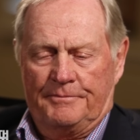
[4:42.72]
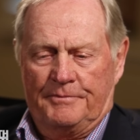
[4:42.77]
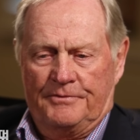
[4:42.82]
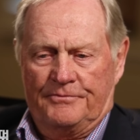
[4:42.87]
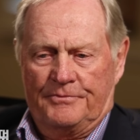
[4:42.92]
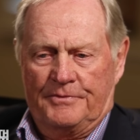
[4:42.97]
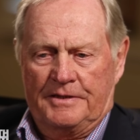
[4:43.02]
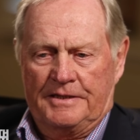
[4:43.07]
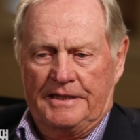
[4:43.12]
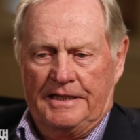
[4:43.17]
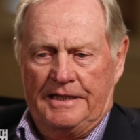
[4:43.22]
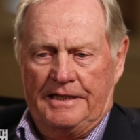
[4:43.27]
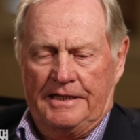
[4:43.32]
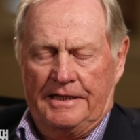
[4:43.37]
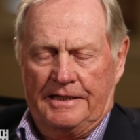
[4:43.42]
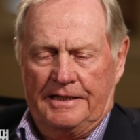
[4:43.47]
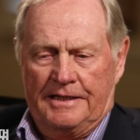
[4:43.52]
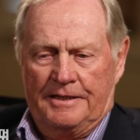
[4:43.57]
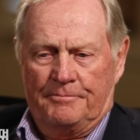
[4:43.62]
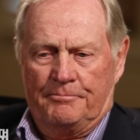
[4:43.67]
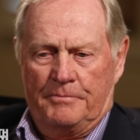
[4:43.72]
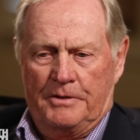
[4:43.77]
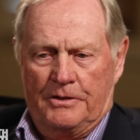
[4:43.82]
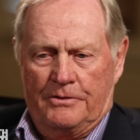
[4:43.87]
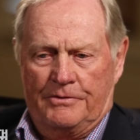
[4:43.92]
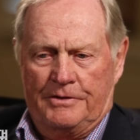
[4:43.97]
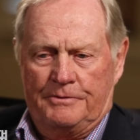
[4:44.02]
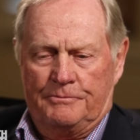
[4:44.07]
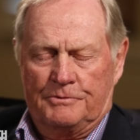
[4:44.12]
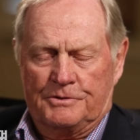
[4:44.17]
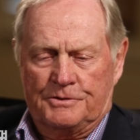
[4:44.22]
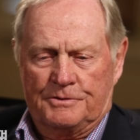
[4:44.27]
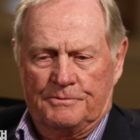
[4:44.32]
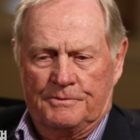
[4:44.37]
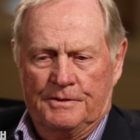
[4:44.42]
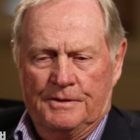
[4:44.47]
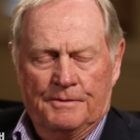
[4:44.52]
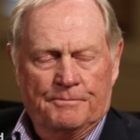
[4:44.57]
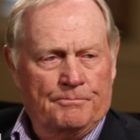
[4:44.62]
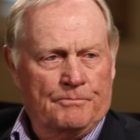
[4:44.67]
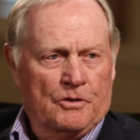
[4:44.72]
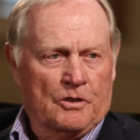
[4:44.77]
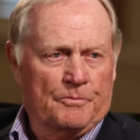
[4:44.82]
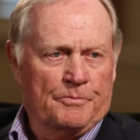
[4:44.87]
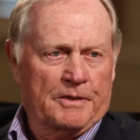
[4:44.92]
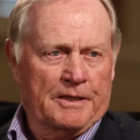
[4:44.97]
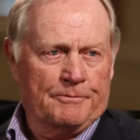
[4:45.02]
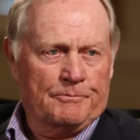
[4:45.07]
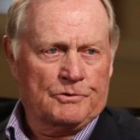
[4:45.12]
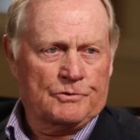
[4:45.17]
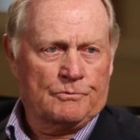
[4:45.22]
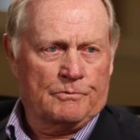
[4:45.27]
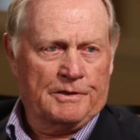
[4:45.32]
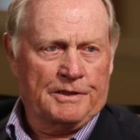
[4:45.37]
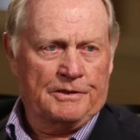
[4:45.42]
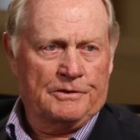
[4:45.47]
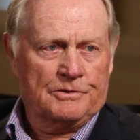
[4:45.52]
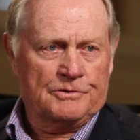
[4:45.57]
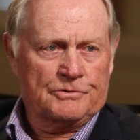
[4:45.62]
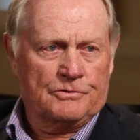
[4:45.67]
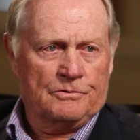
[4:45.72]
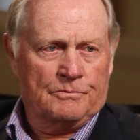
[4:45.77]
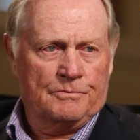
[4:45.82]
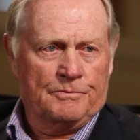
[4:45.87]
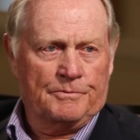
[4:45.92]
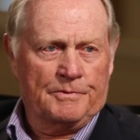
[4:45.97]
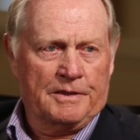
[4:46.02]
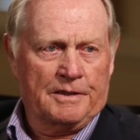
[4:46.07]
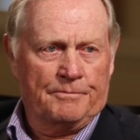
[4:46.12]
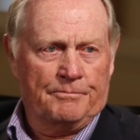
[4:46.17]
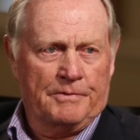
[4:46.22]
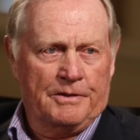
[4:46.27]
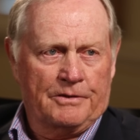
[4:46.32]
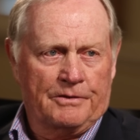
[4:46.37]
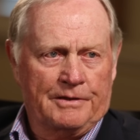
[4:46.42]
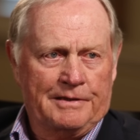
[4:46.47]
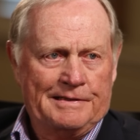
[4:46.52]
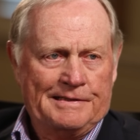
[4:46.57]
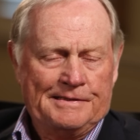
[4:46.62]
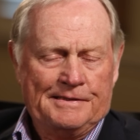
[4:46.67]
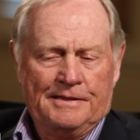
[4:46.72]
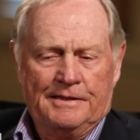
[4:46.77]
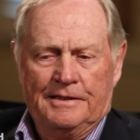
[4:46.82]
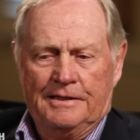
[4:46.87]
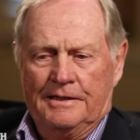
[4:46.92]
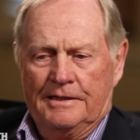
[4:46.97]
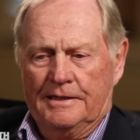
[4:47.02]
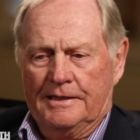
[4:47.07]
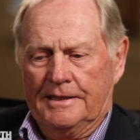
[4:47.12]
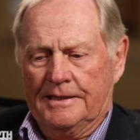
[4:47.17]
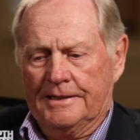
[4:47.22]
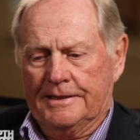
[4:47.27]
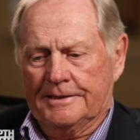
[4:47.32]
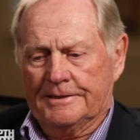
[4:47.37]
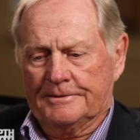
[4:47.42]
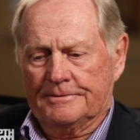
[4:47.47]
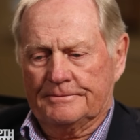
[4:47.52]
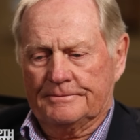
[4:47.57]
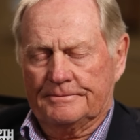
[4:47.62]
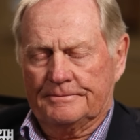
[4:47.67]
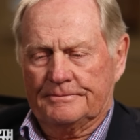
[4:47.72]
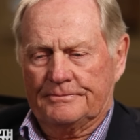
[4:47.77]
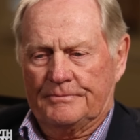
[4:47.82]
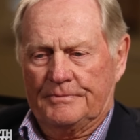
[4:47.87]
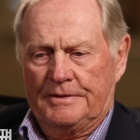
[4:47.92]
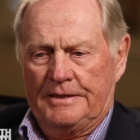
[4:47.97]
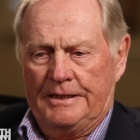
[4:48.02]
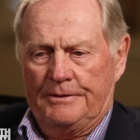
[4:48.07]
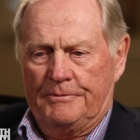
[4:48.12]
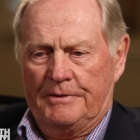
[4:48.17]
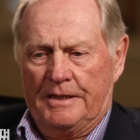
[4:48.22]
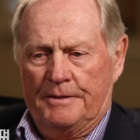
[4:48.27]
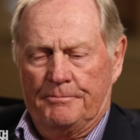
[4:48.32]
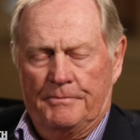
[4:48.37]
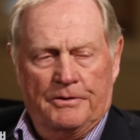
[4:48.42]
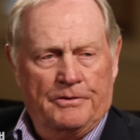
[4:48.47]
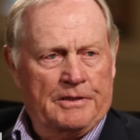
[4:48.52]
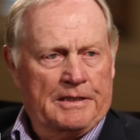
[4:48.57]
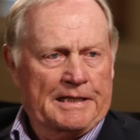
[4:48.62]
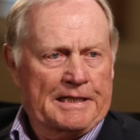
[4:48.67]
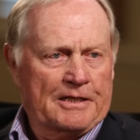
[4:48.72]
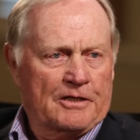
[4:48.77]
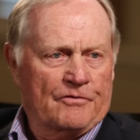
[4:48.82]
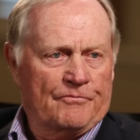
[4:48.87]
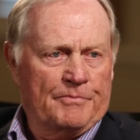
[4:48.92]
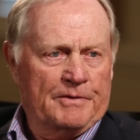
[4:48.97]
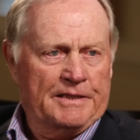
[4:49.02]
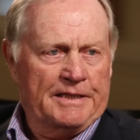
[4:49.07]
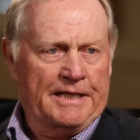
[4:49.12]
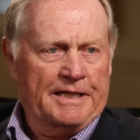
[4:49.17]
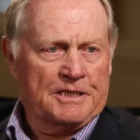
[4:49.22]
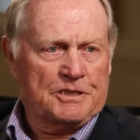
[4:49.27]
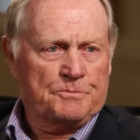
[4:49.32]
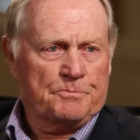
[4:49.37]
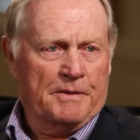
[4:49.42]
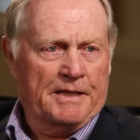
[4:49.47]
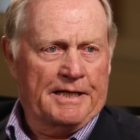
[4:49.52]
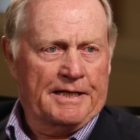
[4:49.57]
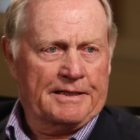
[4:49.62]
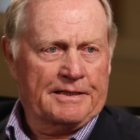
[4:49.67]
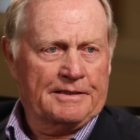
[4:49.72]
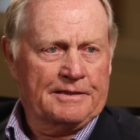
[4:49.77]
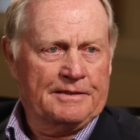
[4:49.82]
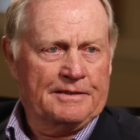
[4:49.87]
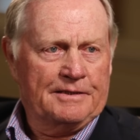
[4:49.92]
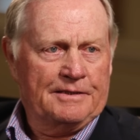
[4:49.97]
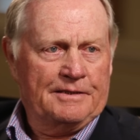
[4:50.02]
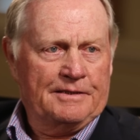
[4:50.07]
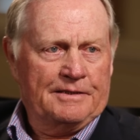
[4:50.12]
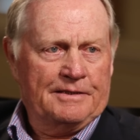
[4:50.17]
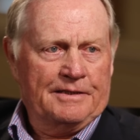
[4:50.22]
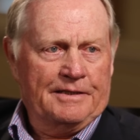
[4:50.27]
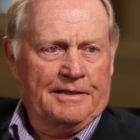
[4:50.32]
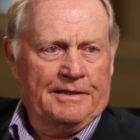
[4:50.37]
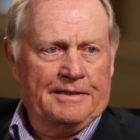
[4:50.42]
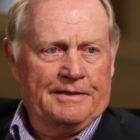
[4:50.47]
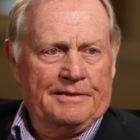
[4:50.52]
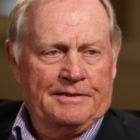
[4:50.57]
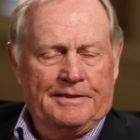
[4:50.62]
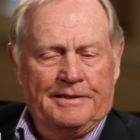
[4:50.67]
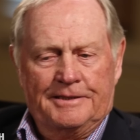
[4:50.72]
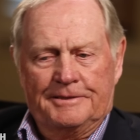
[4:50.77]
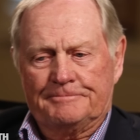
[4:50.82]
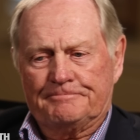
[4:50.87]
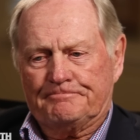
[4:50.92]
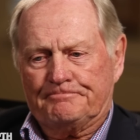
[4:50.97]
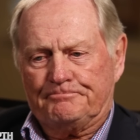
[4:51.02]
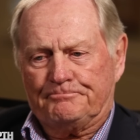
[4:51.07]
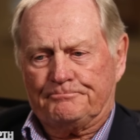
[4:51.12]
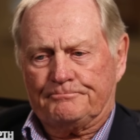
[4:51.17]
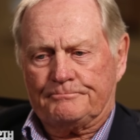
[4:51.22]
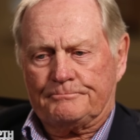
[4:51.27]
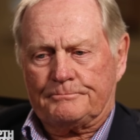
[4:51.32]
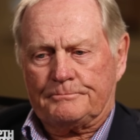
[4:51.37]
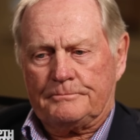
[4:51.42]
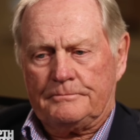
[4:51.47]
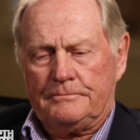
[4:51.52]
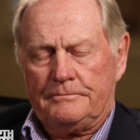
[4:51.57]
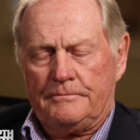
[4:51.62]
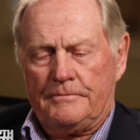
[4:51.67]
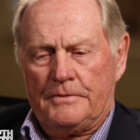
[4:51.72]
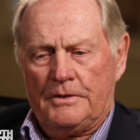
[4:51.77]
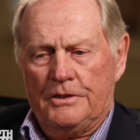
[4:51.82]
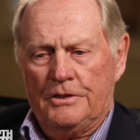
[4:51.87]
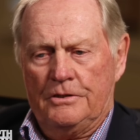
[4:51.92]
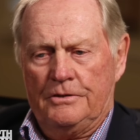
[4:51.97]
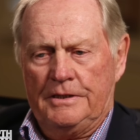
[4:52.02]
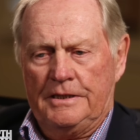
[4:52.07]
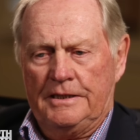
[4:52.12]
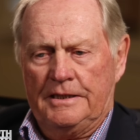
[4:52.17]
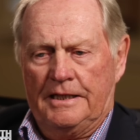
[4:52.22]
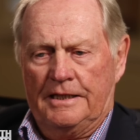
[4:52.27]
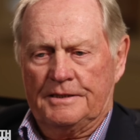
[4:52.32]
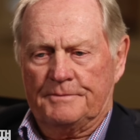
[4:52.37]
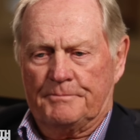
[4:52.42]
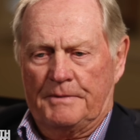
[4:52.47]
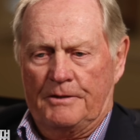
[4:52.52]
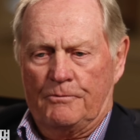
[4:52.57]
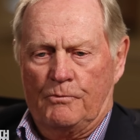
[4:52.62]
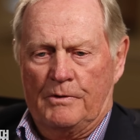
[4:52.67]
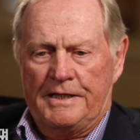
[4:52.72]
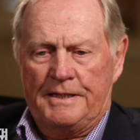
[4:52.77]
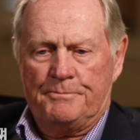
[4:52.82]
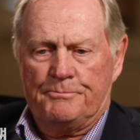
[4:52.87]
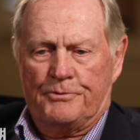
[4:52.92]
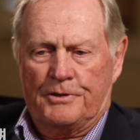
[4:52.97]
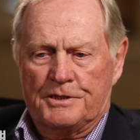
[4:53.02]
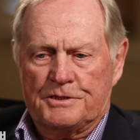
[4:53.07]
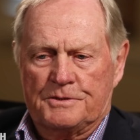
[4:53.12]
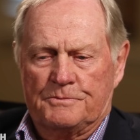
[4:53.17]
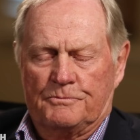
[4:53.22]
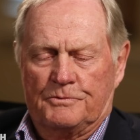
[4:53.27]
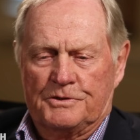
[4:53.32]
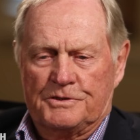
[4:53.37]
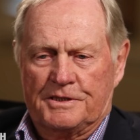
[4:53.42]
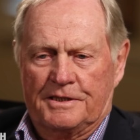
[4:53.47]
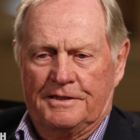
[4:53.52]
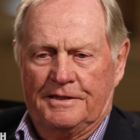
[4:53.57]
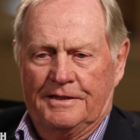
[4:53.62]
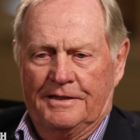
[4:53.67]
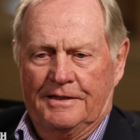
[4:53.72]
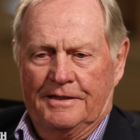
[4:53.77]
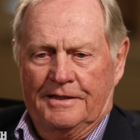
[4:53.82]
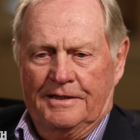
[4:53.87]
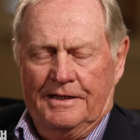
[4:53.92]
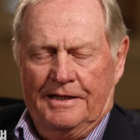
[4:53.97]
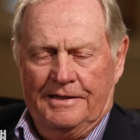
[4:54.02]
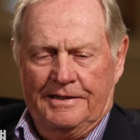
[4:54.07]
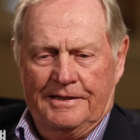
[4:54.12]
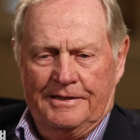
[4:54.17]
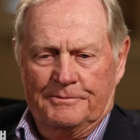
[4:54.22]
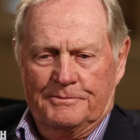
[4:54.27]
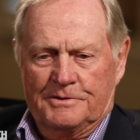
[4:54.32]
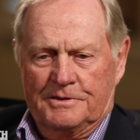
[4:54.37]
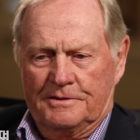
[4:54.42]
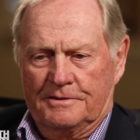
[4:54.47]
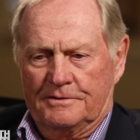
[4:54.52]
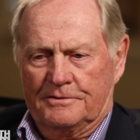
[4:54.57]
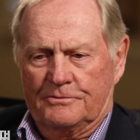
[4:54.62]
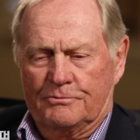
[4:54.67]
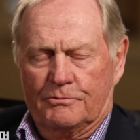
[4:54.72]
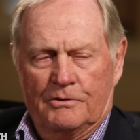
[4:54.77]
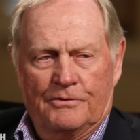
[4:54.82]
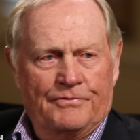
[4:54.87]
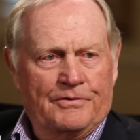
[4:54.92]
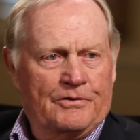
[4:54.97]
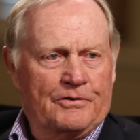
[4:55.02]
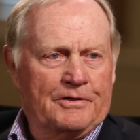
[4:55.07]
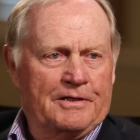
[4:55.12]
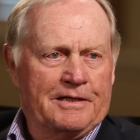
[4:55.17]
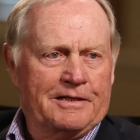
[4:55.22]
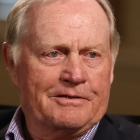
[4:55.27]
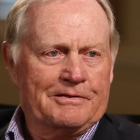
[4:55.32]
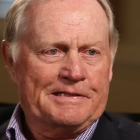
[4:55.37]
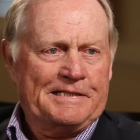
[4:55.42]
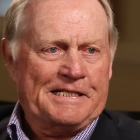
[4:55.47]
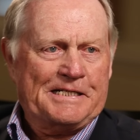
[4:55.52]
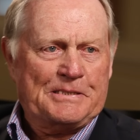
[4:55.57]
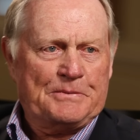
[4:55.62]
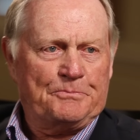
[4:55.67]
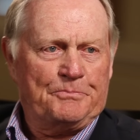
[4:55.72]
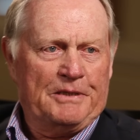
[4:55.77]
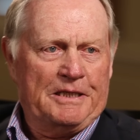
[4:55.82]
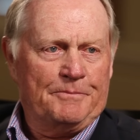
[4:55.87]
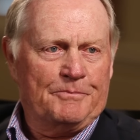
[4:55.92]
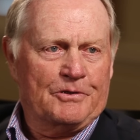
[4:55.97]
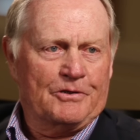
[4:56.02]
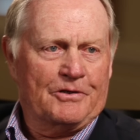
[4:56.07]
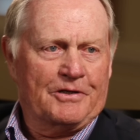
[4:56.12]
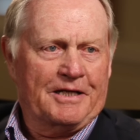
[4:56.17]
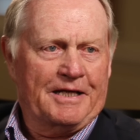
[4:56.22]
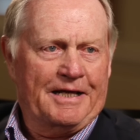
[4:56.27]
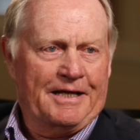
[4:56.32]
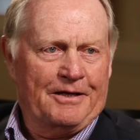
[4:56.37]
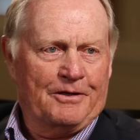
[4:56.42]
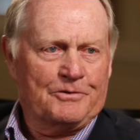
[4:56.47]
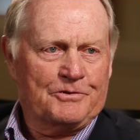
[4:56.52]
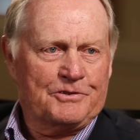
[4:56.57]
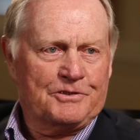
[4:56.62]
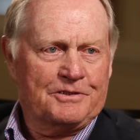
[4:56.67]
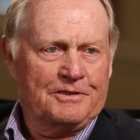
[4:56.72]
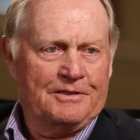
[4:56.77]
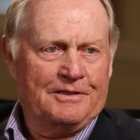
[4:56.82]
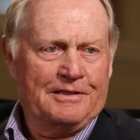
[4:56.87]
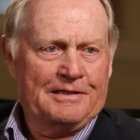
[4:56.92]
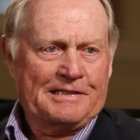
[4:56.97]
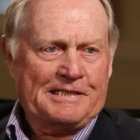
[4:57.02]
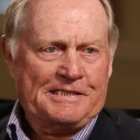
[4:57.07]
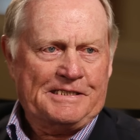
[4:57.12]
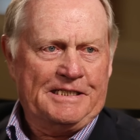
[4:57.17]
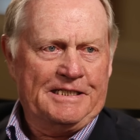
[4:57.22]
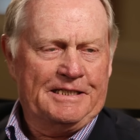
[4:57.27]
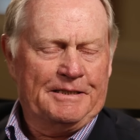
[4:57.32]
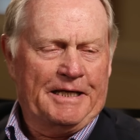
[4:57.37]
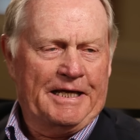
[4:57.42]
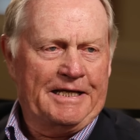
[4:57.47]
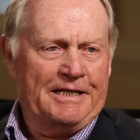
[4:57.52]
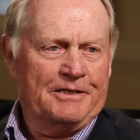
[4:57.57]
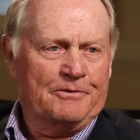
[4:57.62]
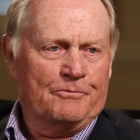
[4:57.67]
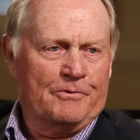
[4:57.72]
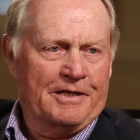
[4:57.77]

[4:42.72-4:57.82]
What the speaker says: I mean, from the day I got married, which Barb and I were 20 years old when we got married, I got off my dad's back. And, you know, my wedding present was a $1,200 down payment on a house, because he hated